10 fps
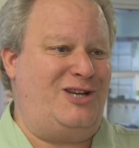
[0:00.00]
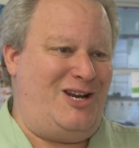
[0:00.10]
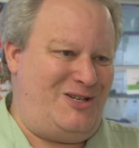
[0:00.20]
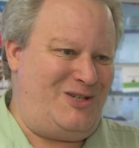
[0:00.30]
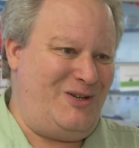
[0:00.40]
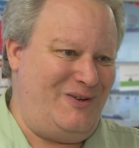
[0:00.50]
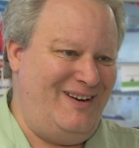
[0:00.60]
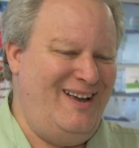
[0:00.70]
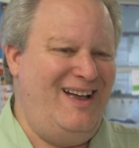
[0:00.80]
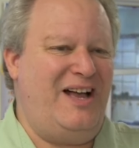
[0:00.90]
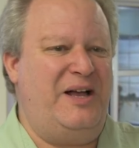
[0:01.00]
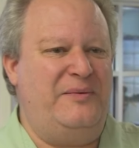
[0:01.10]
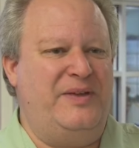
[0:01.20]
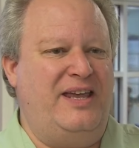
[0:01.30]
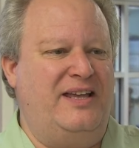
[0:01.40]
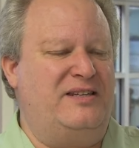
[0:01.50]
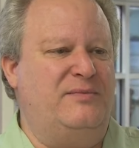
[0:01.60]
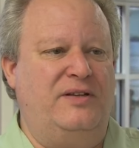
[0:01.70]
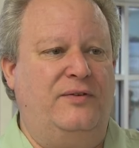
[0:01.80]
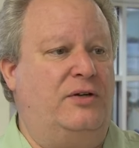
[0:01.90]
change too. Um, he had
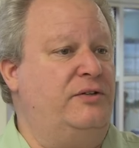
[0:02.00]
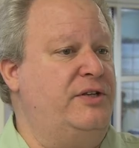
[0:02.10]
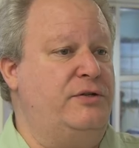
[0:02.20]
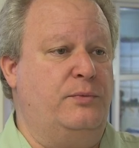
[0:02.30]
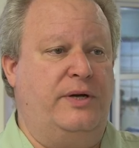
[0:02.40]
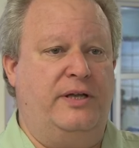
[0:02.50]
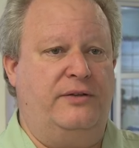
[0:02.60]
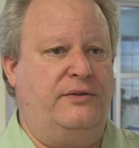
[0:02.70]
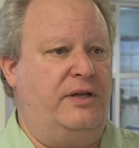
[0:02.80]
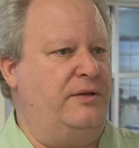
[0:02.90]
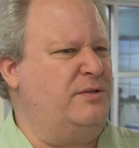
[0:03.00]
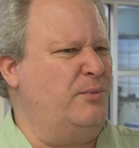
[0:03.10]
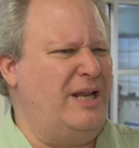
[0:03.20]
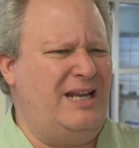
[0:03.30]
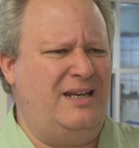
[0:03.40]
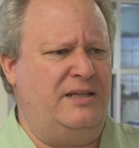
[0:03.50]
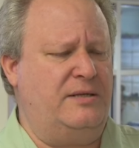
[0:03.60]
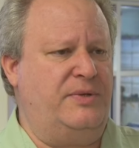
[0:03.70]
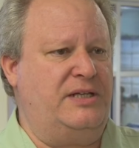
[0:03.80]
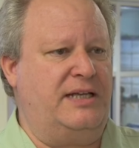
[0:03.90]
some difficulties with uh, some reading and
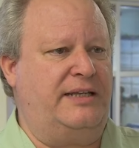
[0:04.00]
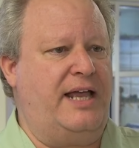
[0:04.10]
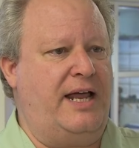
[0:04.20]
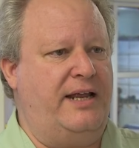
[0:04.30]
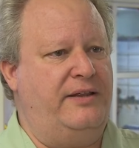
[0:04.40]
some things like that.